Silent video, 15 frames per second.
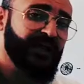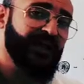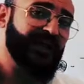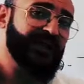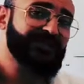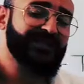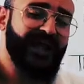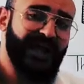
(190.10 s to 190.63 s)

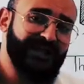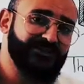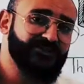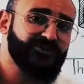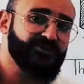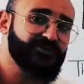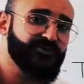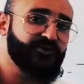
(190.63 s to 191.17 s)
it has
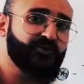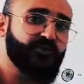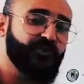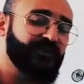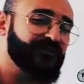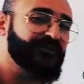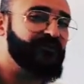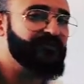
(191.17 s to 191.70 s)
to do
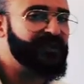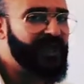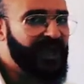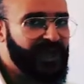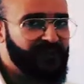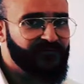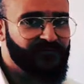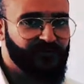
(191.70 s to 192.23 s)
with a
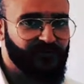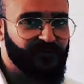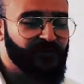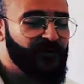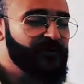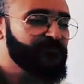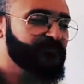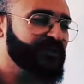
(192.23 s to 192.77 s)
behavior
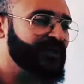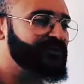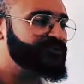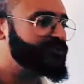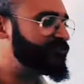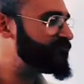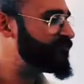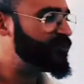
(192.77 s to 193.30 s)

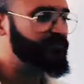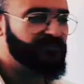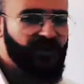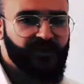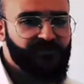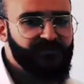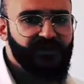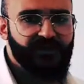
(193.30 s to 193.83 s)
that you
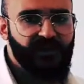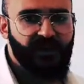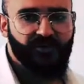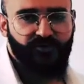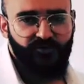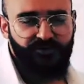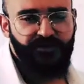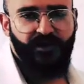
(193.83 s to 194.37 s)
might be a
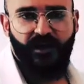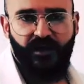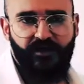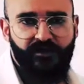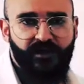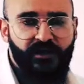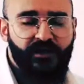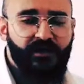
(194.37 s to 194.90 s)
good guy